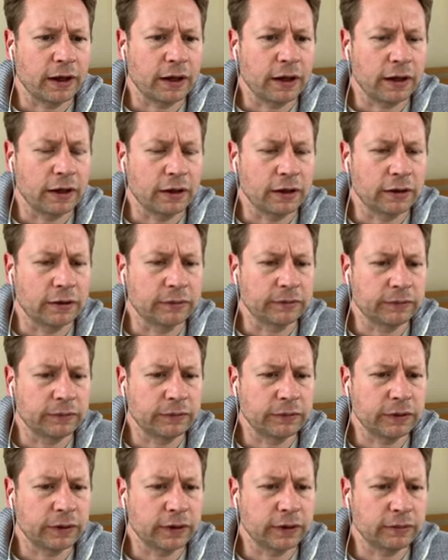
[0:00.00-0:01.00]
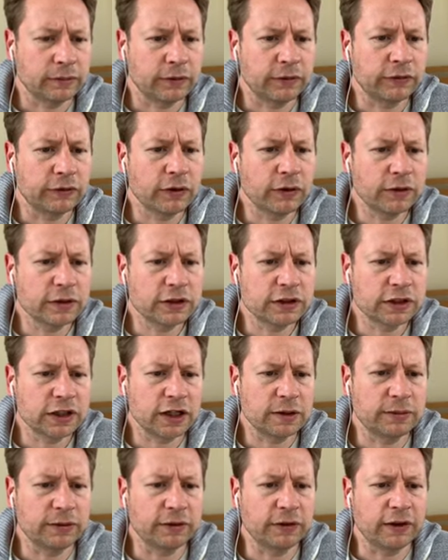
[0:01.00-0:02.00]
Um, and we've got the
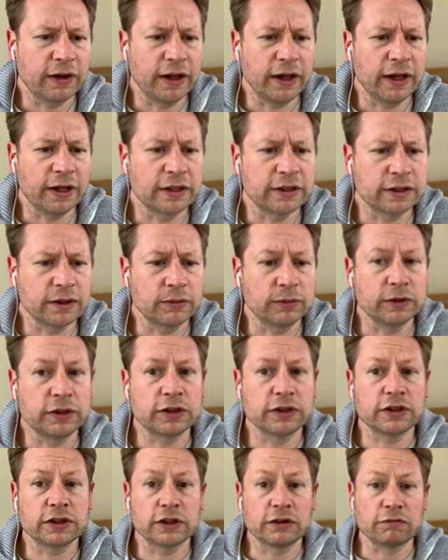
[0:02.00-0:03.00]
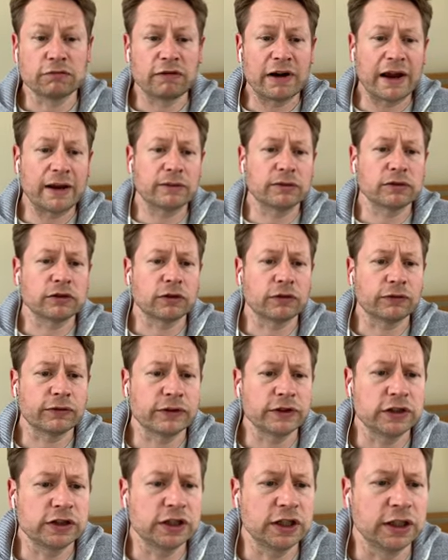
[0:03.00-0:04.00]
shape of the head, and we're just going to round off
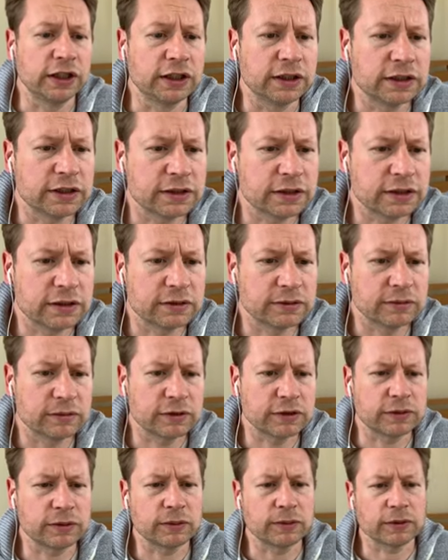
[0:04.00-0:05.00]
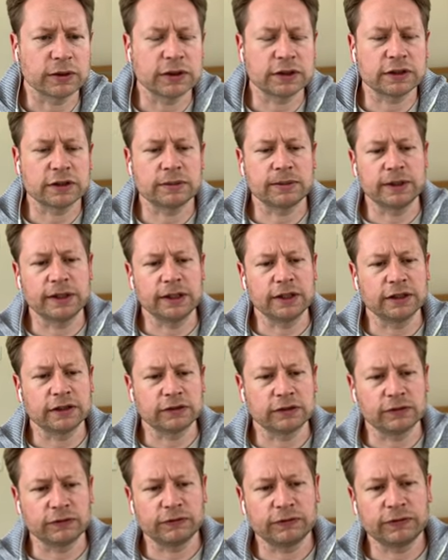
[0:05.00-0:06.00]
the cheeks because we want it to be a
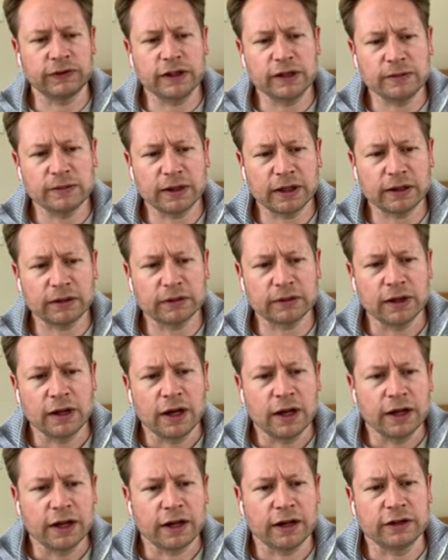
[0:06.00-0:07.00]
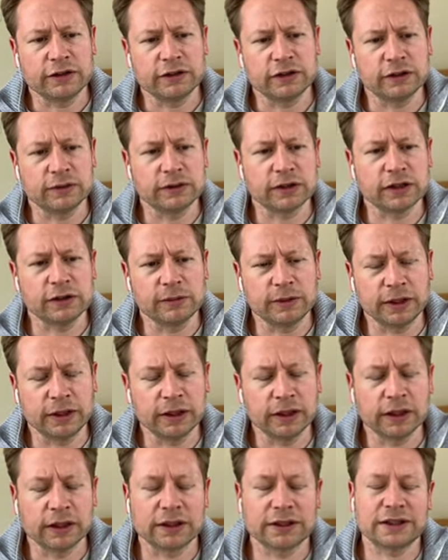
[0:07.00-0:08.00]
sort of female character. So it's going to be, like
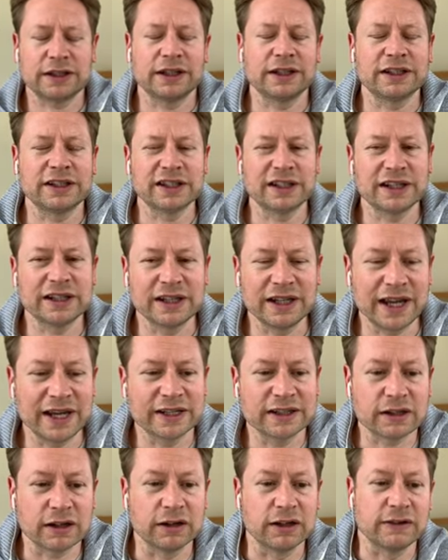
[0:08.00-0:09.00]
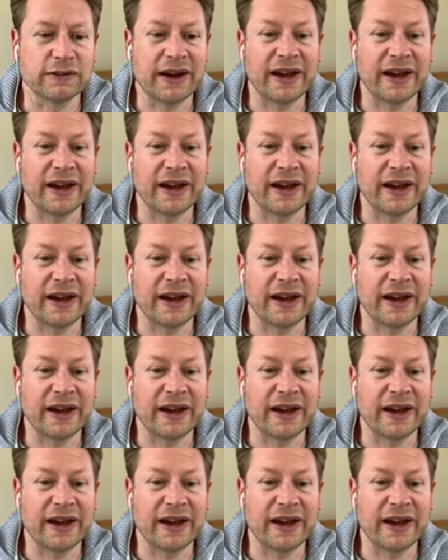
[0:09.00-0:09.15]
I say, less kind of